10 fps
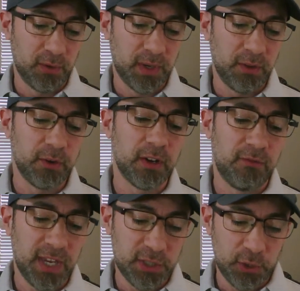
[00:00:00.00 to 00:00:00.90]
Well, they're in a
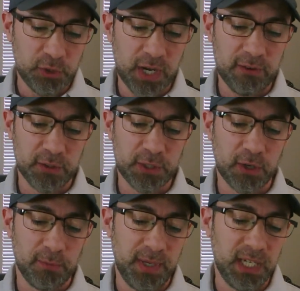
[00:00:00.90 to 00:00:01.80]
phase 2 trial for
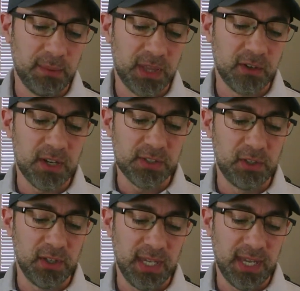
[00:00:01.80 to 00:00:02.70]
sarcopenia, but they're also
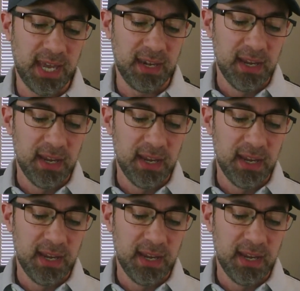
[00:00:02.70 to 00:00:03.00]
looking at